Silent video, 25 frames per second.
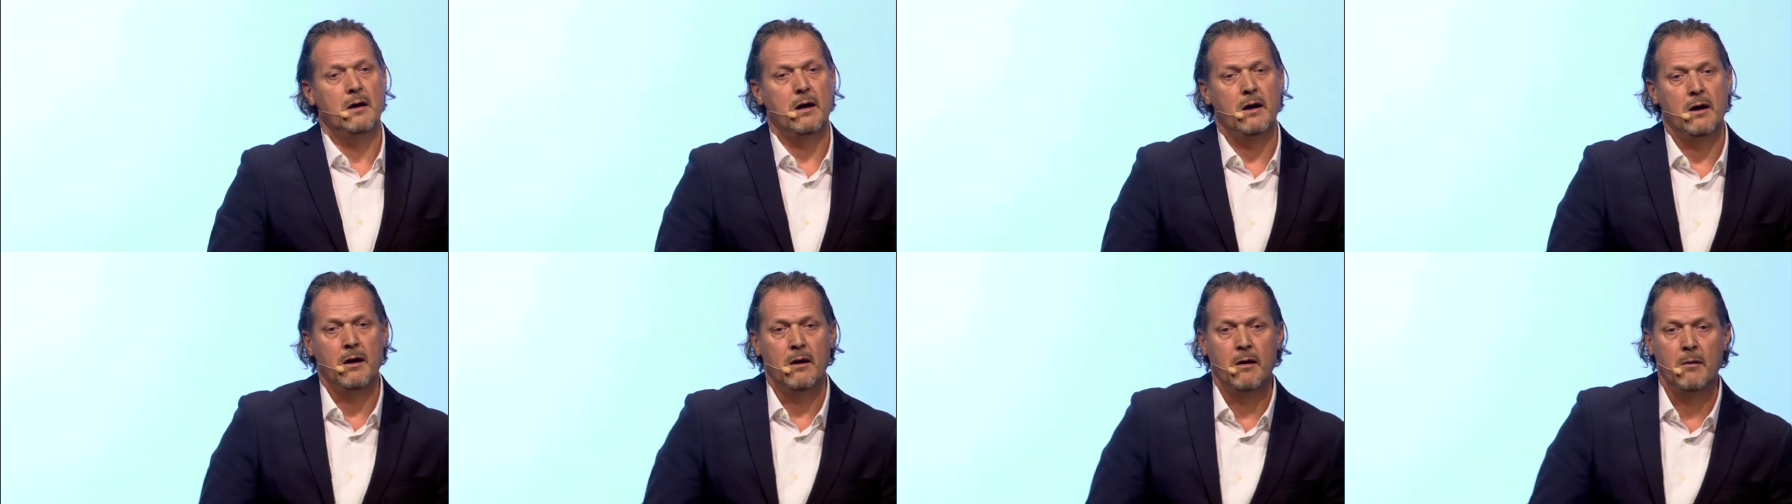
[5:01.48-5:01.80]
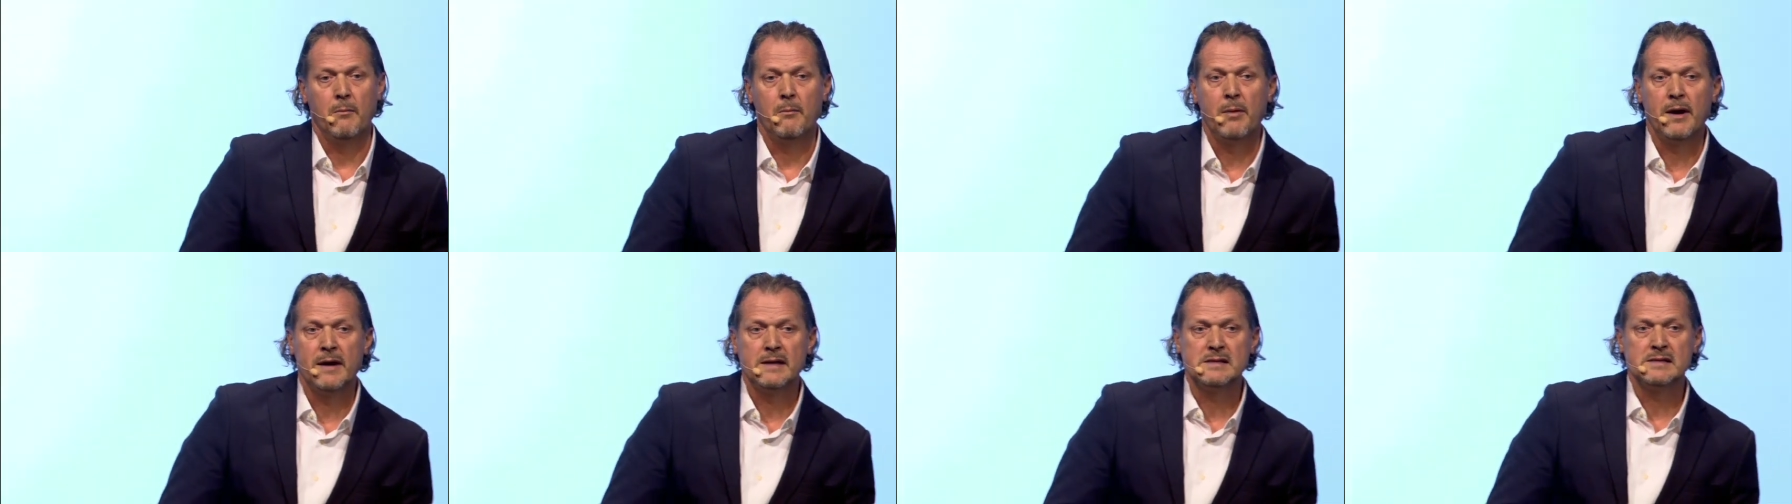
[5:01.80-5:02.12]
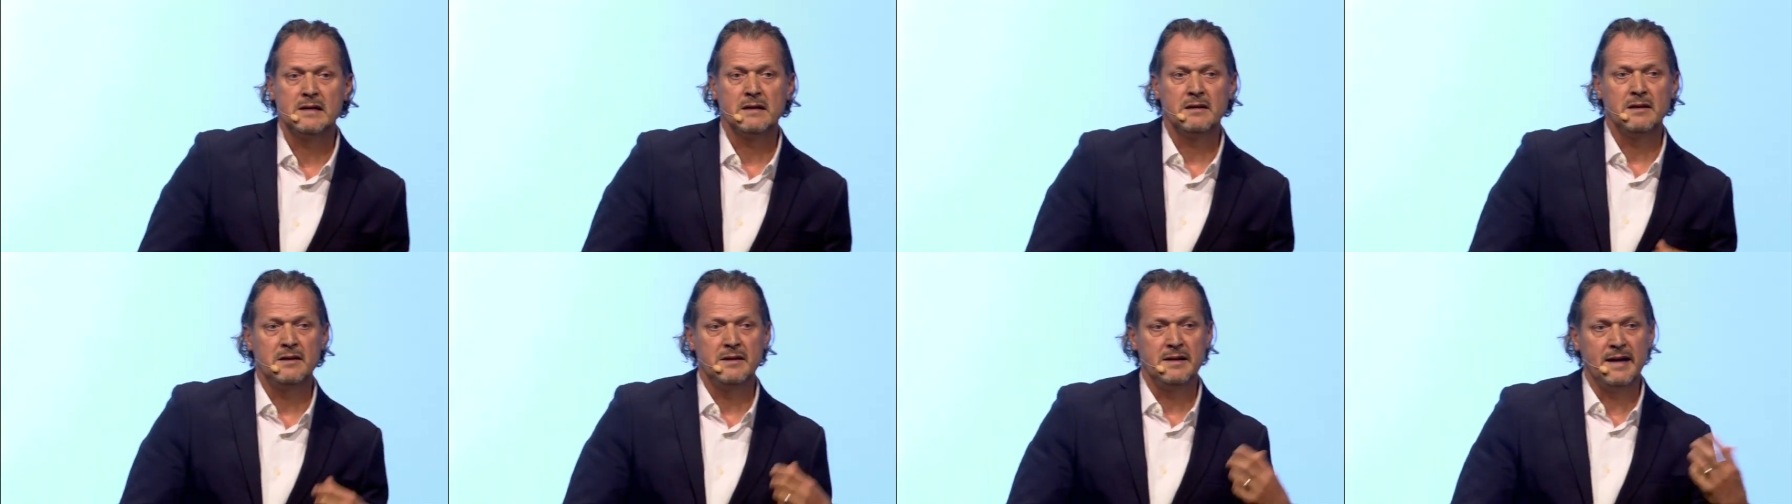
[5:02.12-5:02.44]
uh,
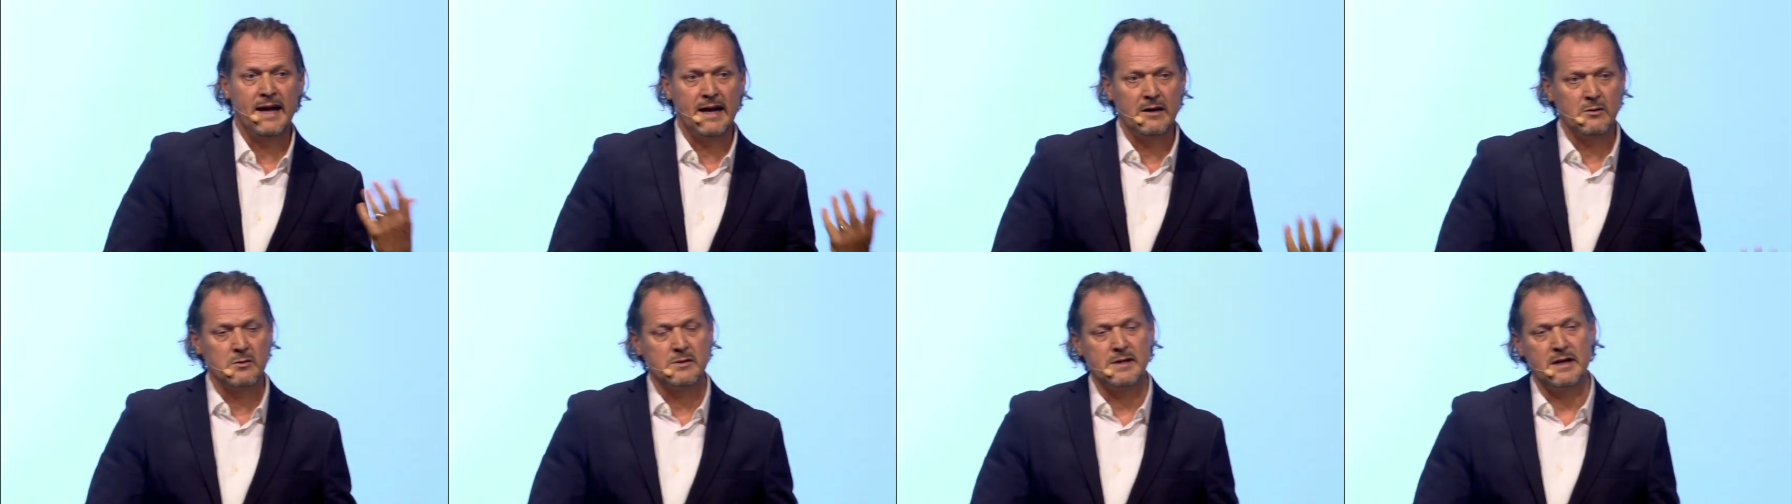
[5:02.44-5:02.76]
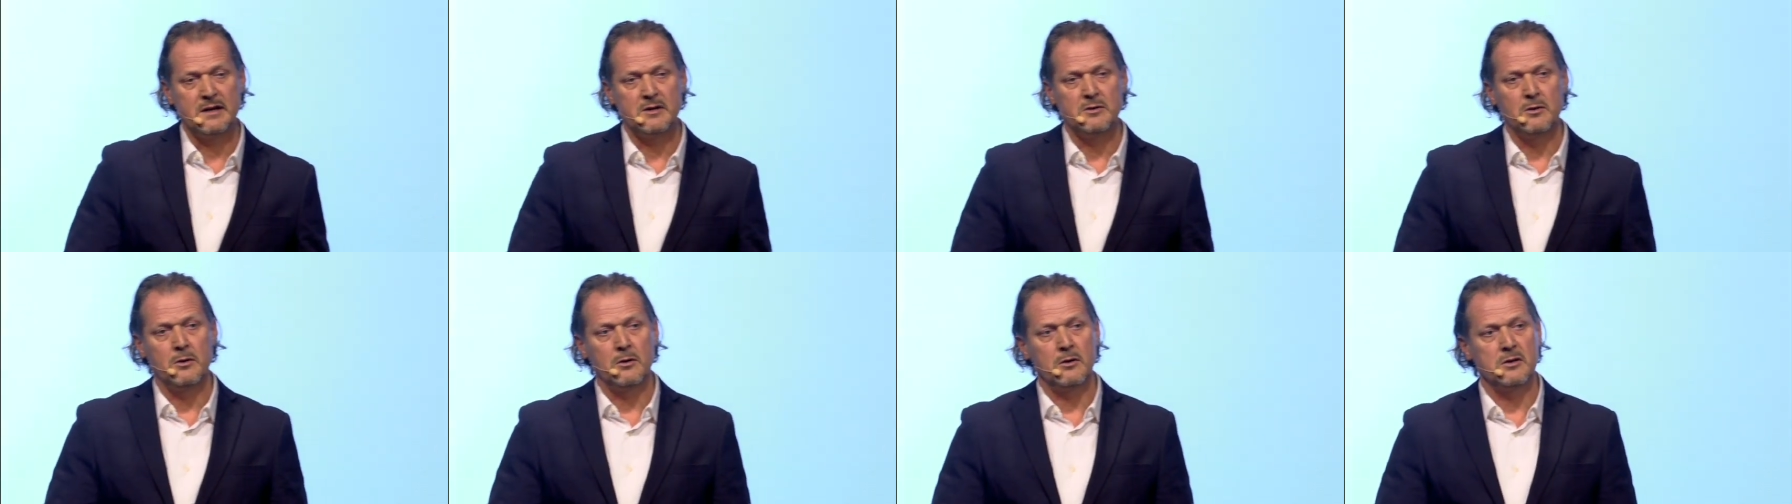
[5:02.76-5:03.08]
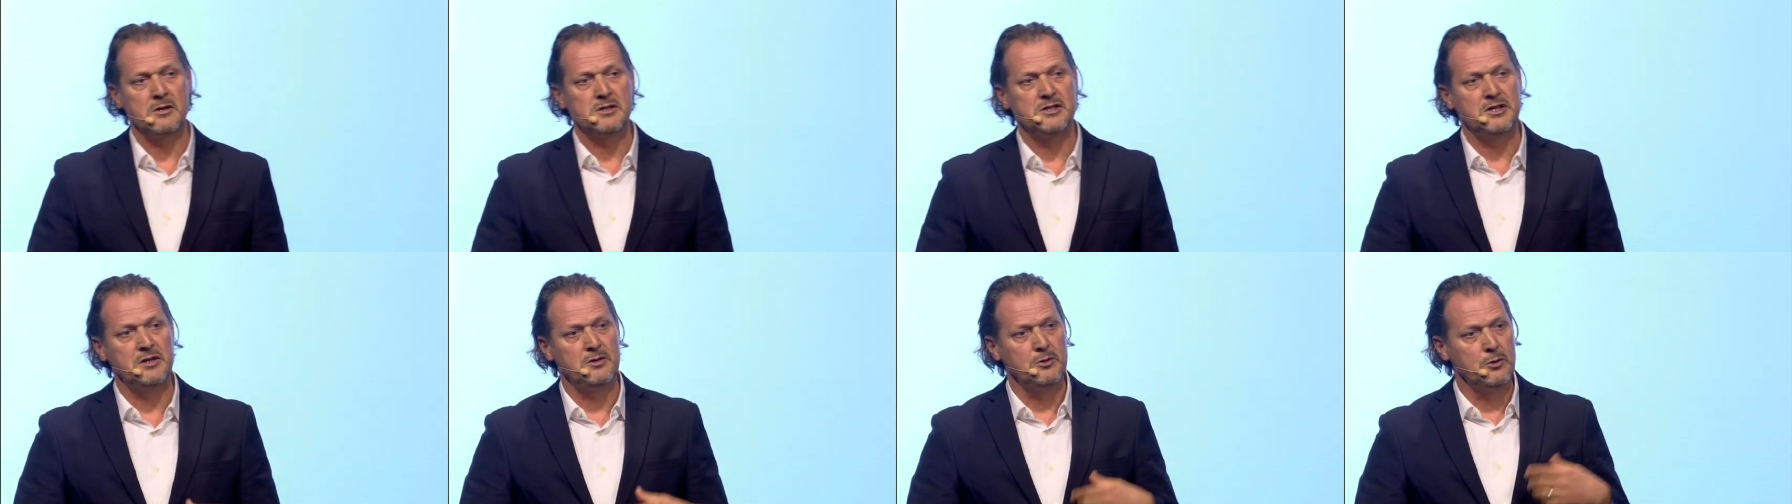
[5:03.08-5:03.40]
basically
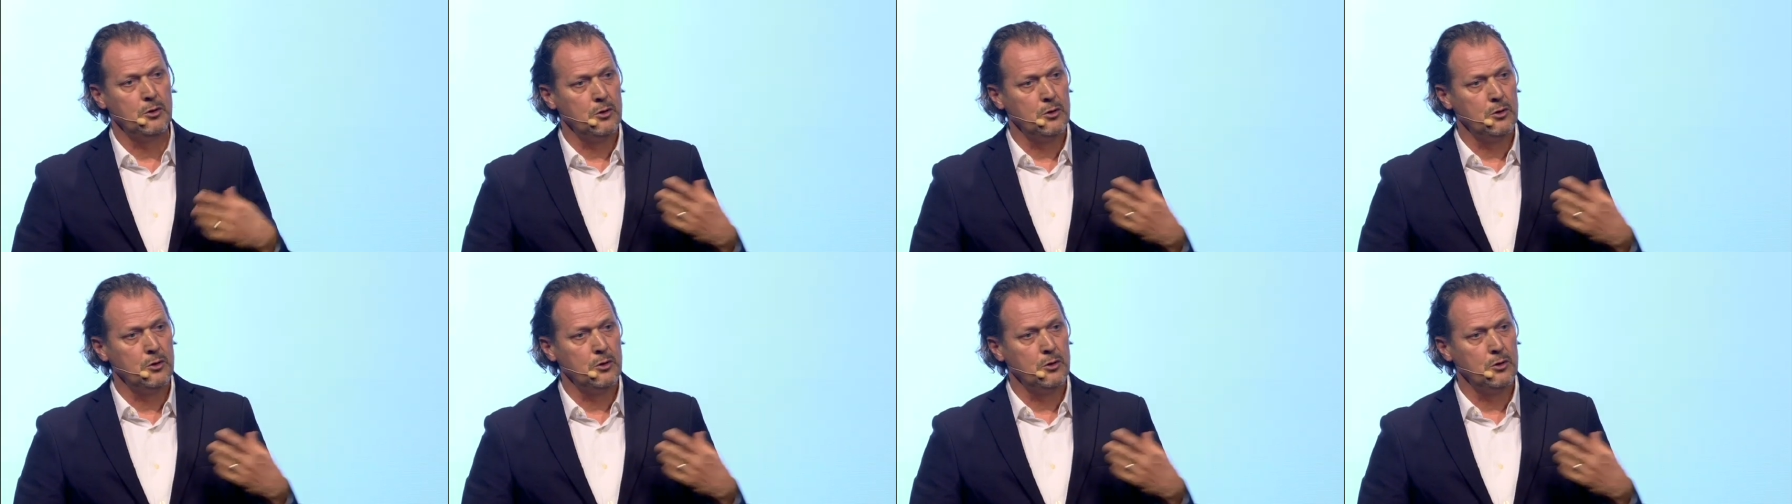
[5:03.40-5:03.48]
nanotechnology,